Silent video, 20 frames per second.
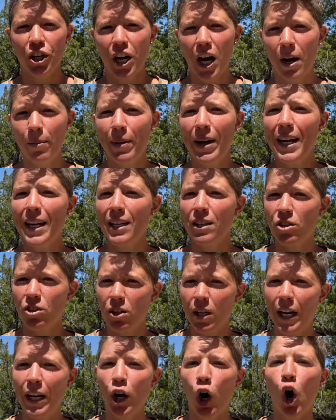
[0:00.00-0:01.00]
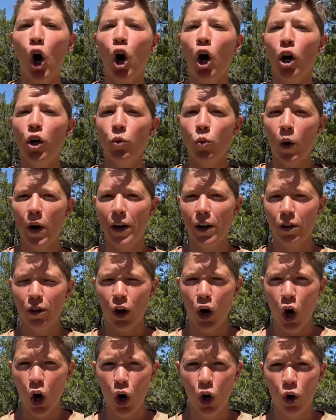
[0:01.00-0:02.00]
come in and hardwire the
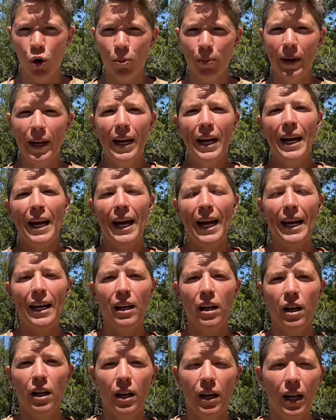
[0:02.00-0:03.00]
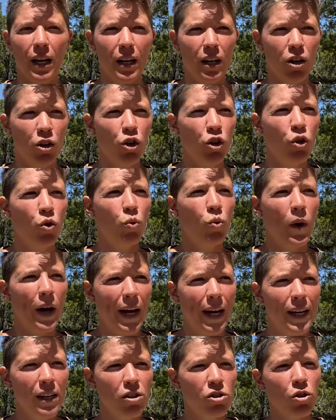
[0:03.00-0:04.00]
home in a new
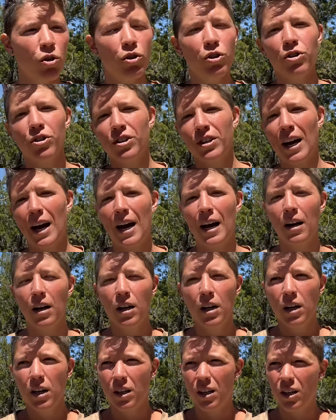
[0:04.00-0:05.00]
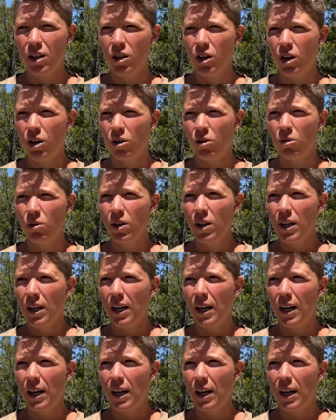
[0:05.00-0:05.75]
way. So there's not, you know,